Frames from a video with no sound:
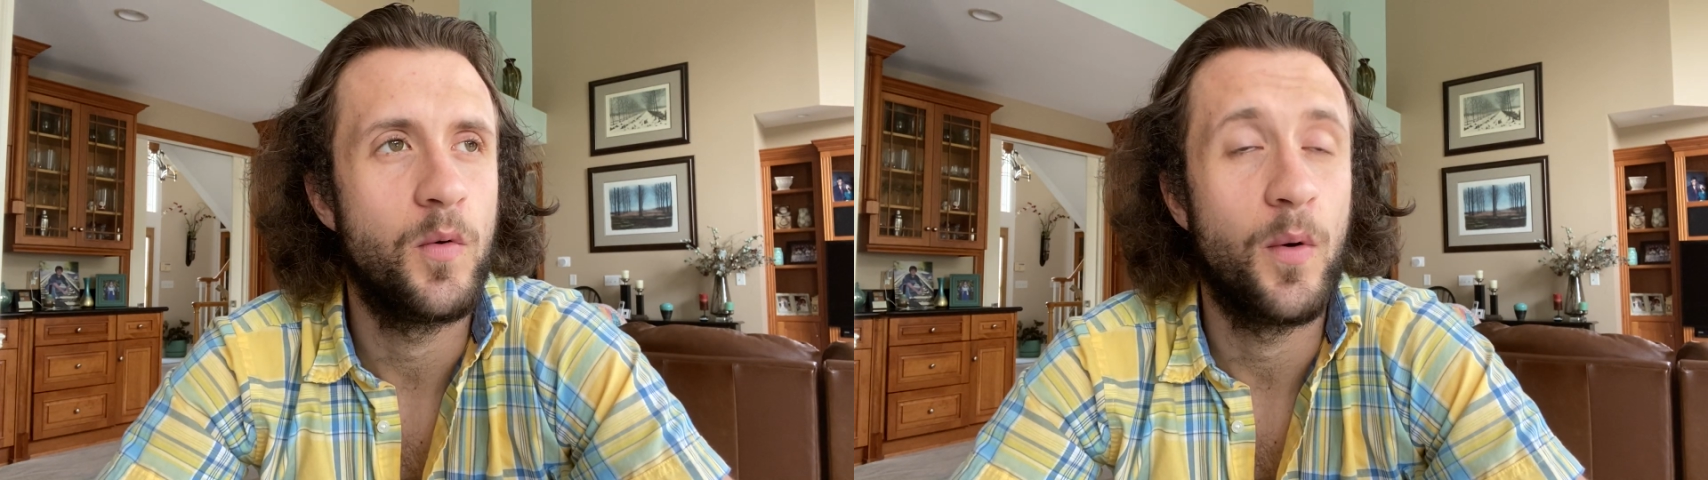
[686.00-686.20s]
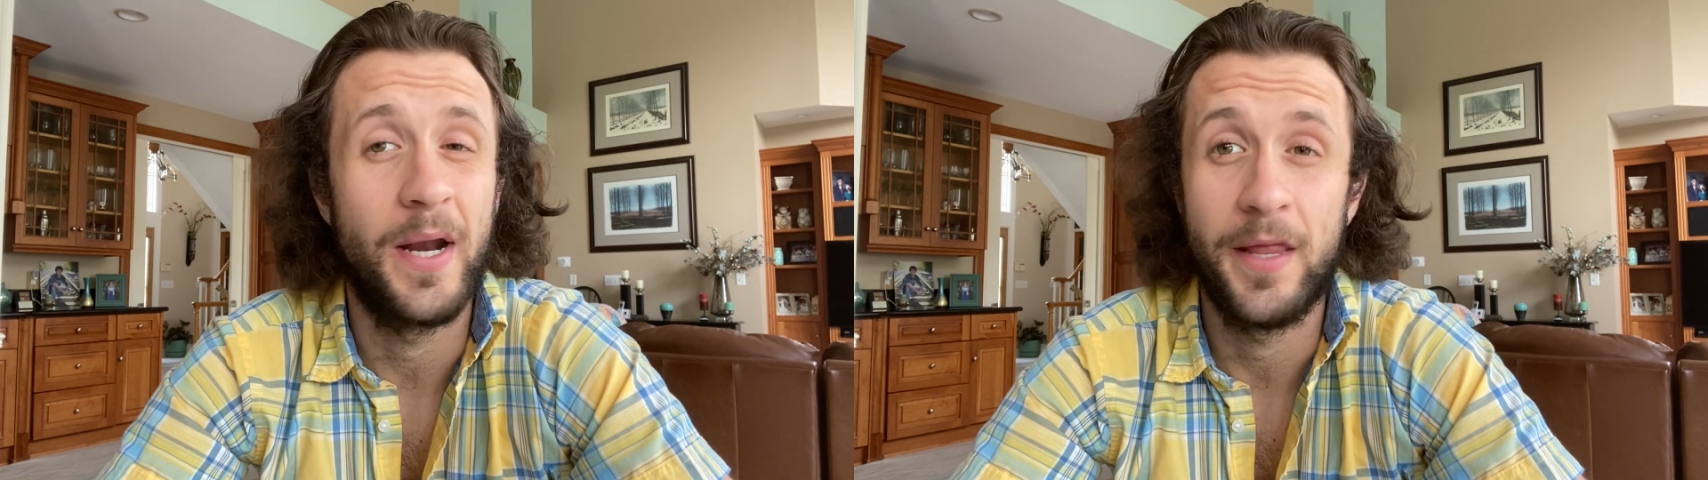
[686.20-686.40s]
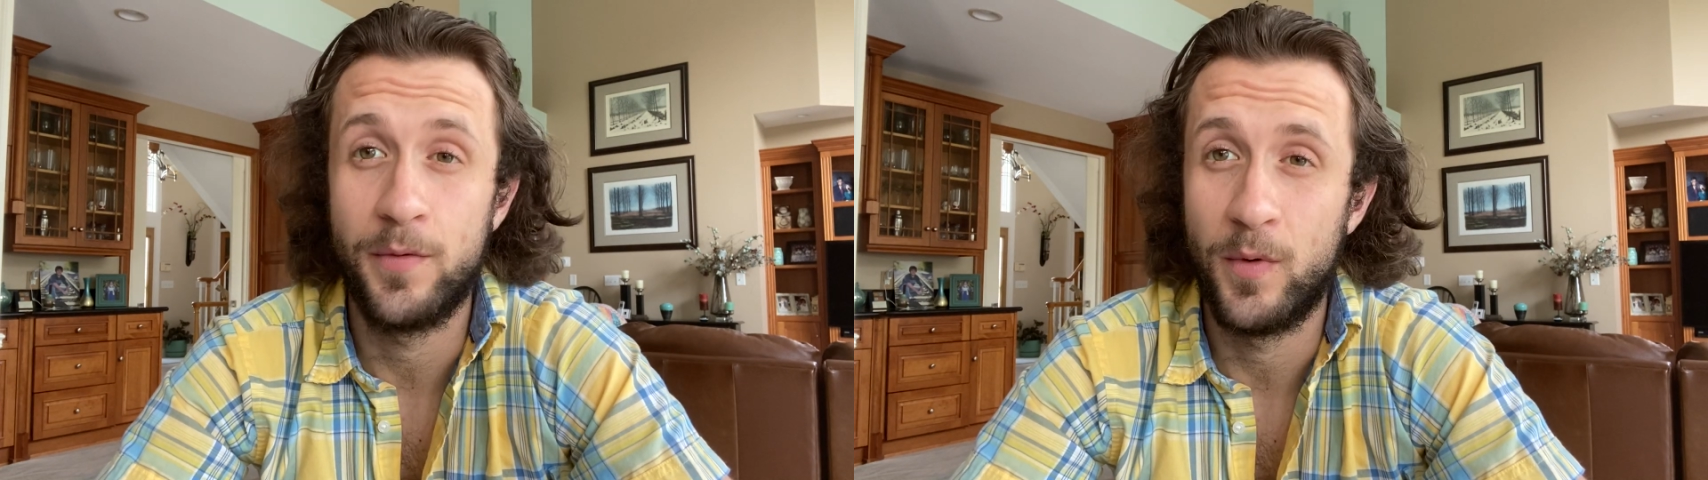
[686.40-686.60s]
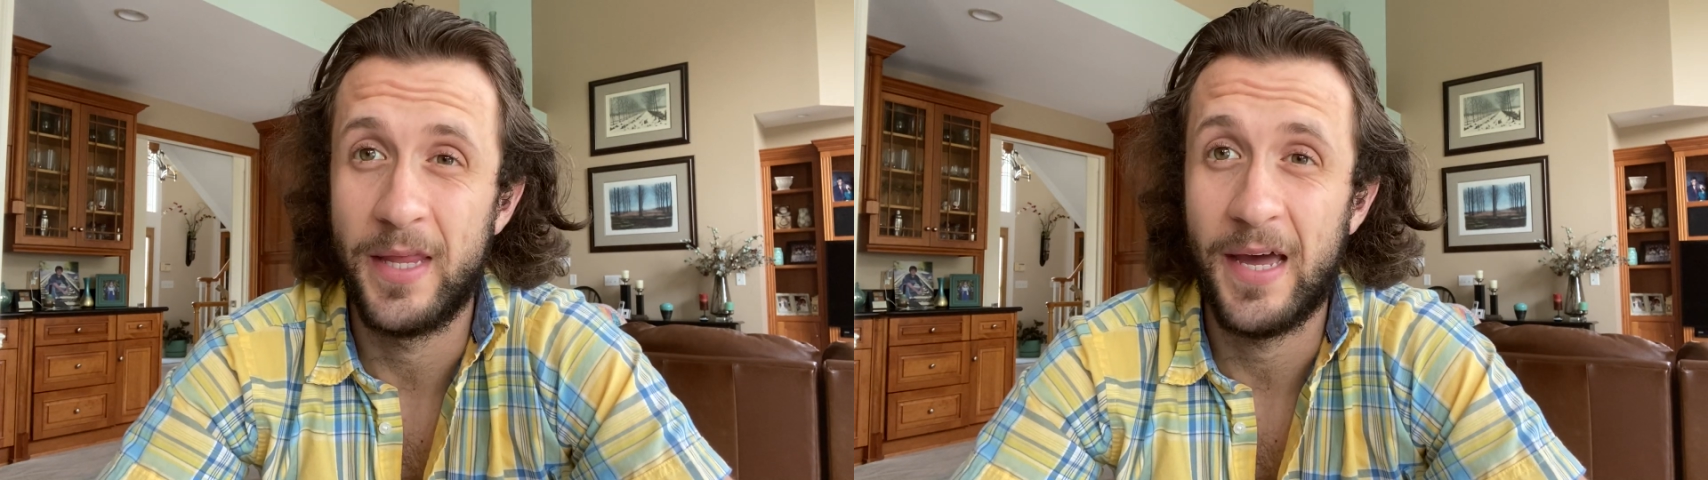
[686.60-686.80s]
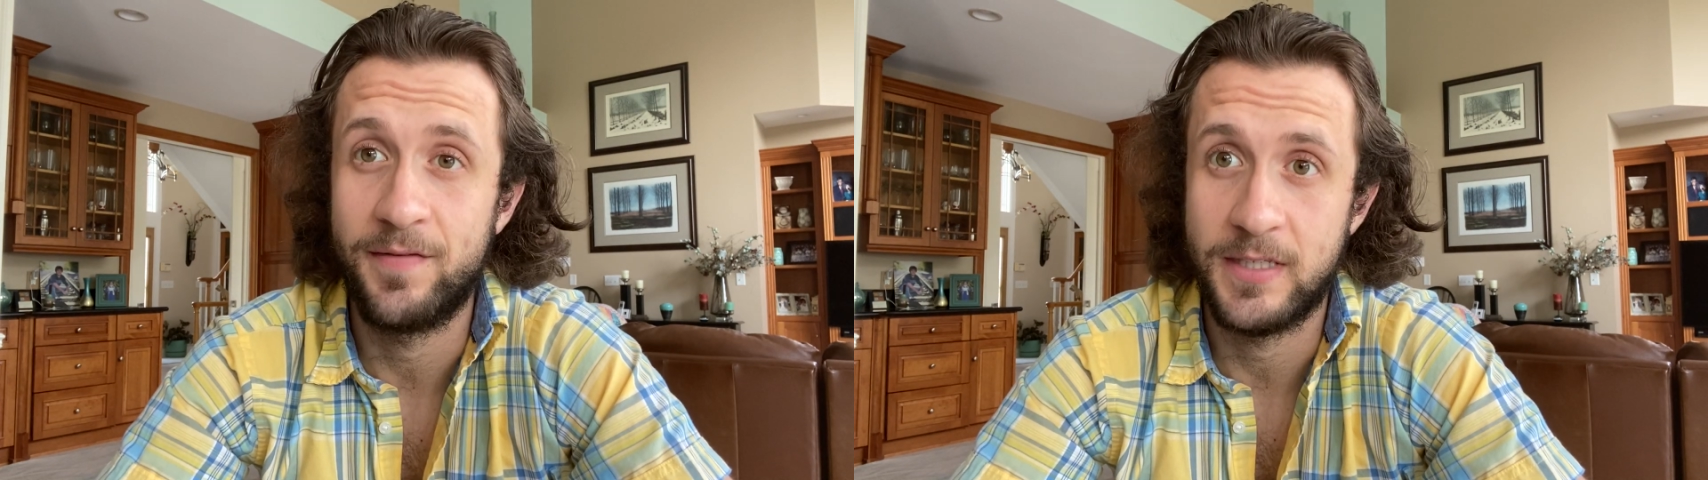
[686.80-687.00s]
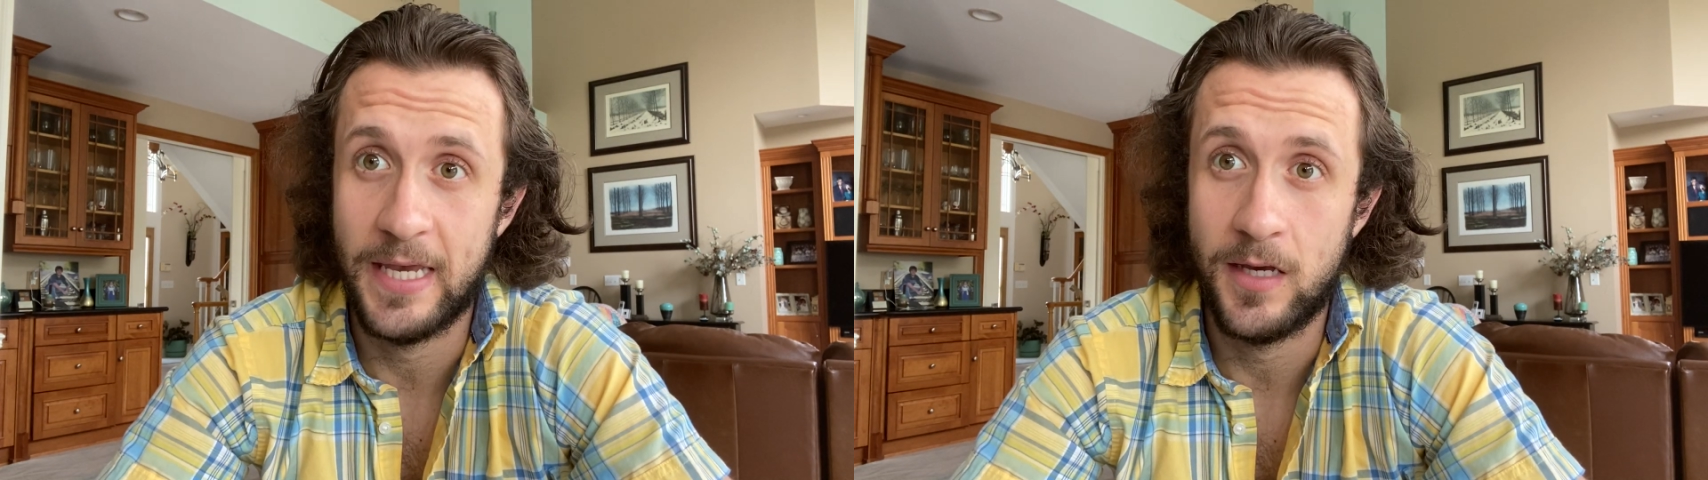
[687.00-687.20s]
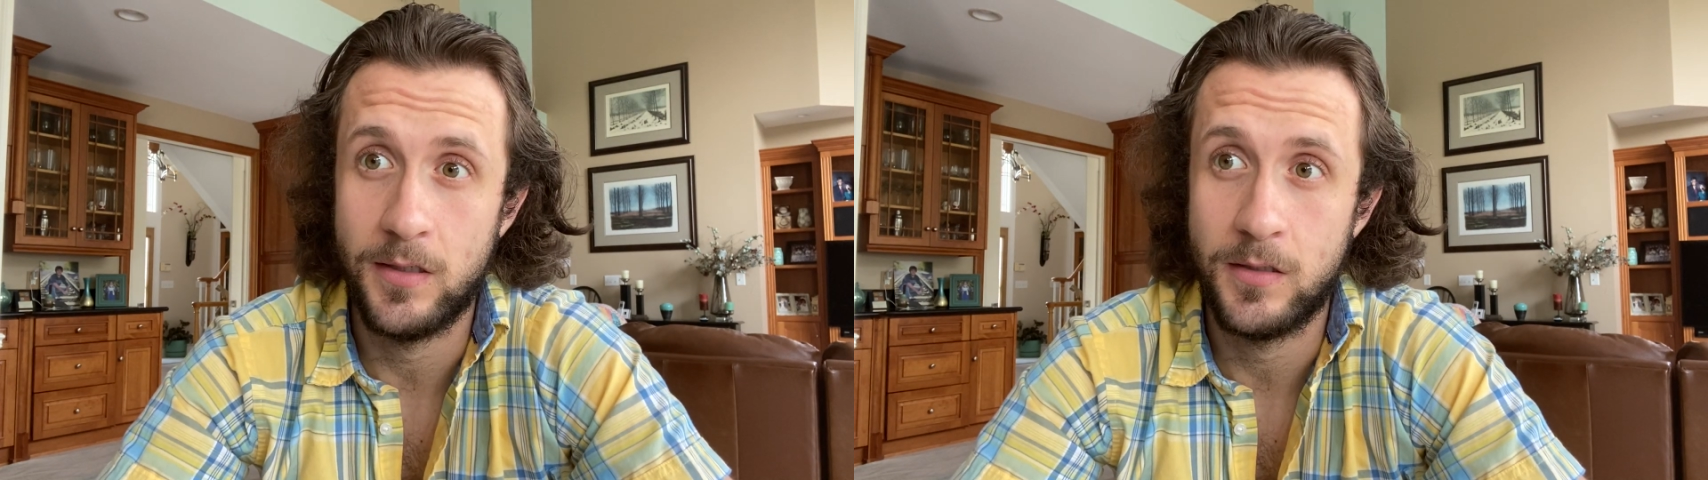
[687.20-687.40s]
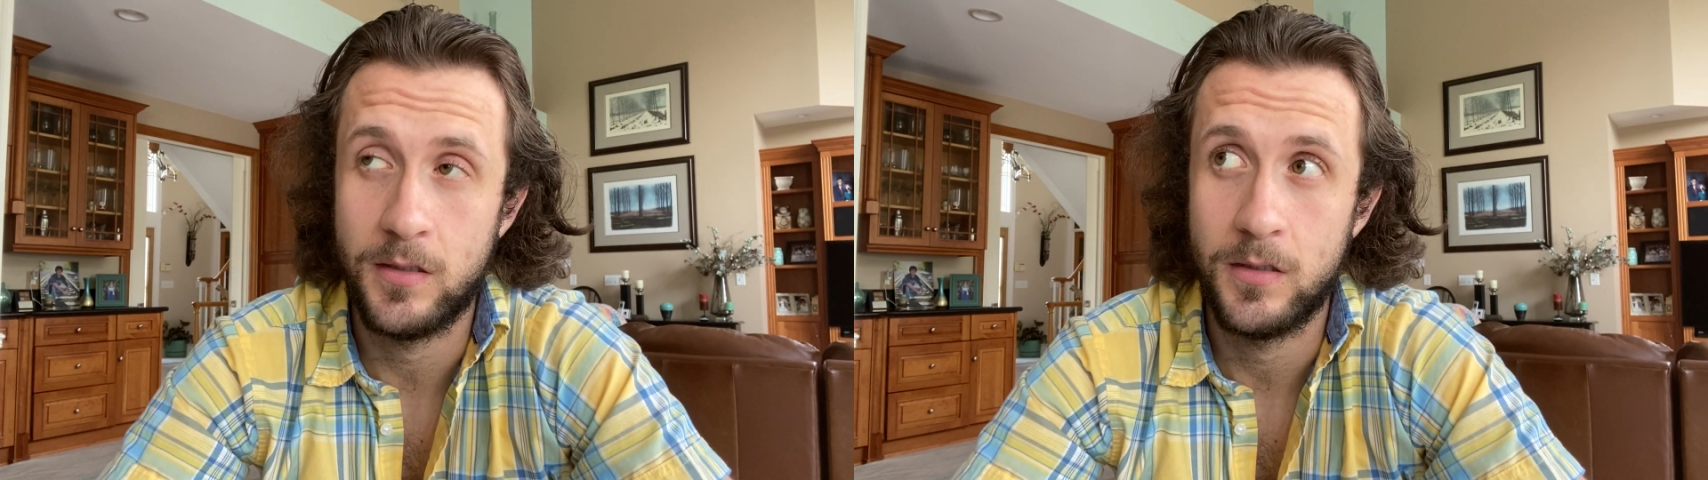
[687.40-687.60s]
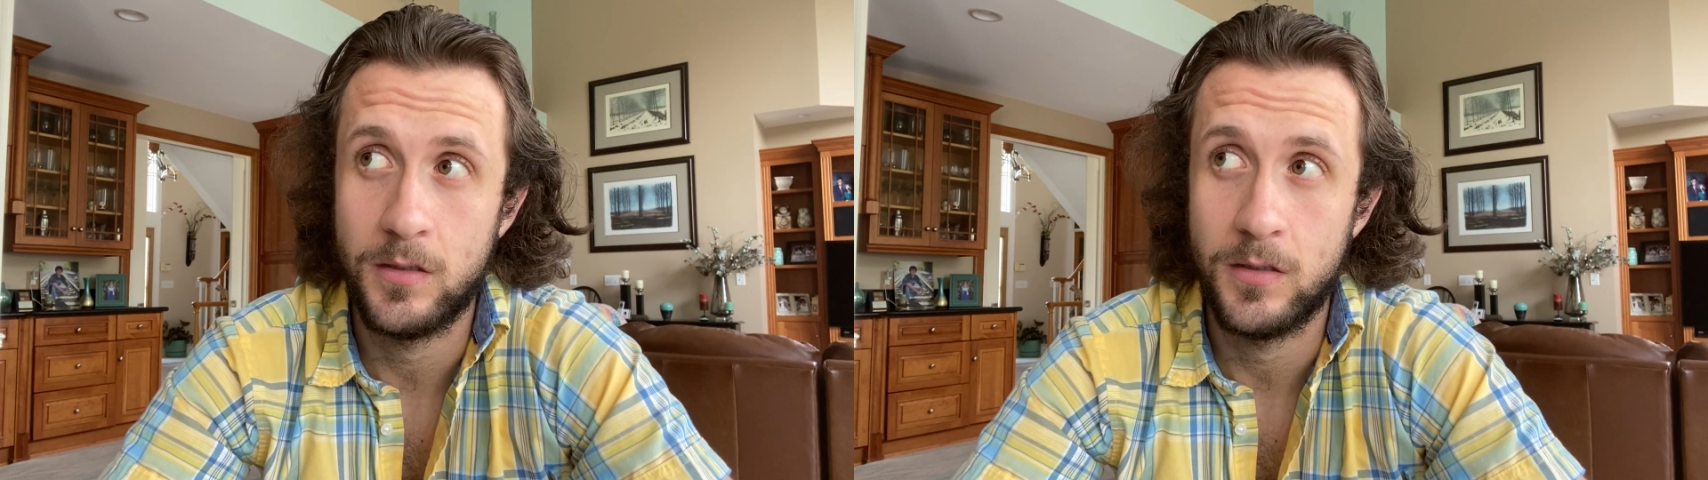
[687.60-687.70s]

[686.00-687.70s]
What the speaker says: when they have the sales.